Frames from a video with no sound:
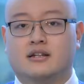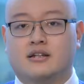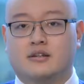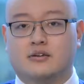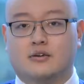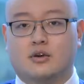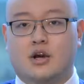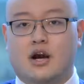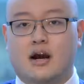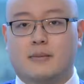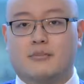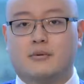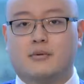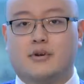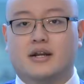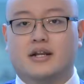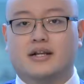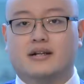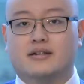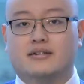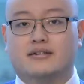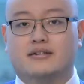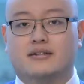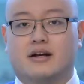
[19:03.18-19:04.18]
The
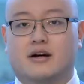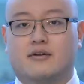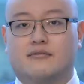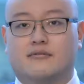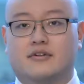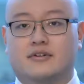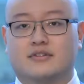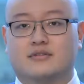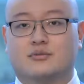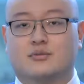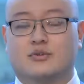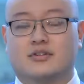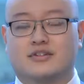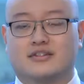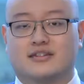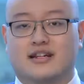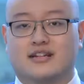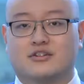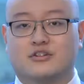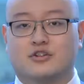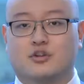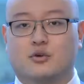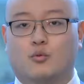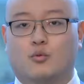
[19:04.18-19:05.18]
copywriting itself is
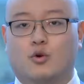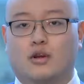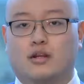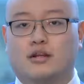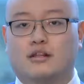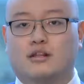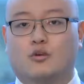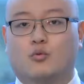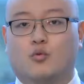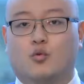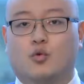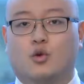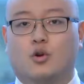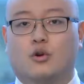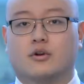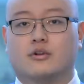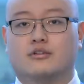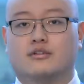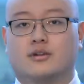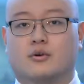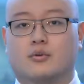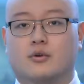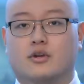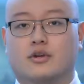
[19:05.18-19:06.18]
essentially what are the
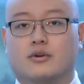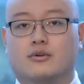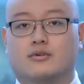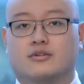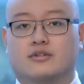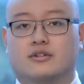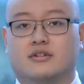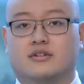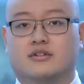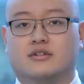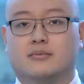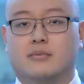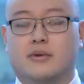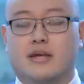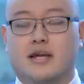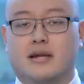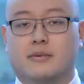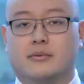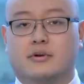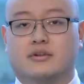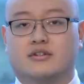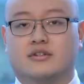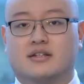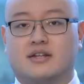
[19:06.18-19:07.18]
words are we using to be
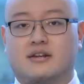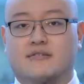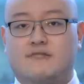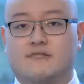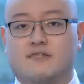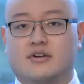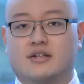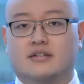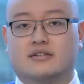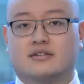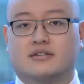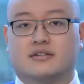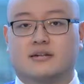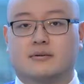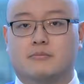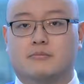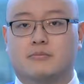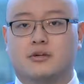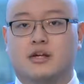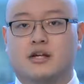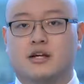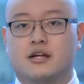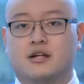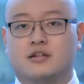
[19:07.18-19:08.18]
able to convince
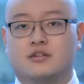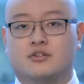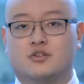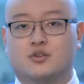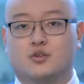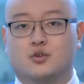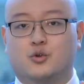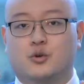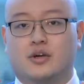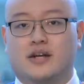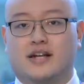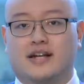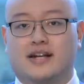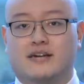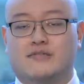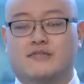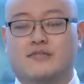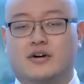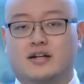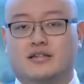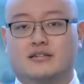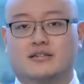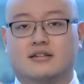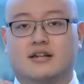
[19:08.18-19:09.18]
them to
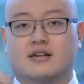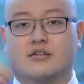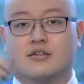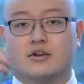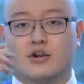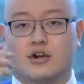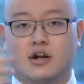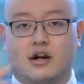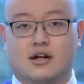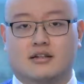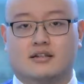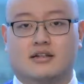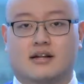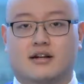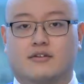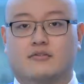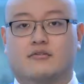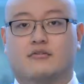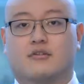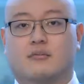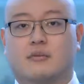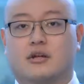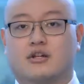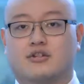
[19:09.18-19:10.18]
give us their contact
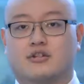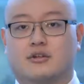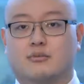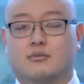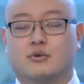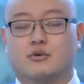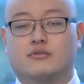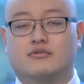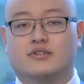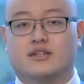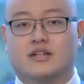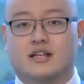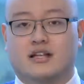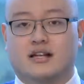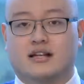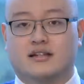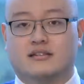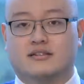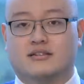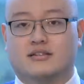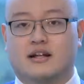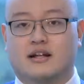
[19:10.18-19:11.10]
information to move to the next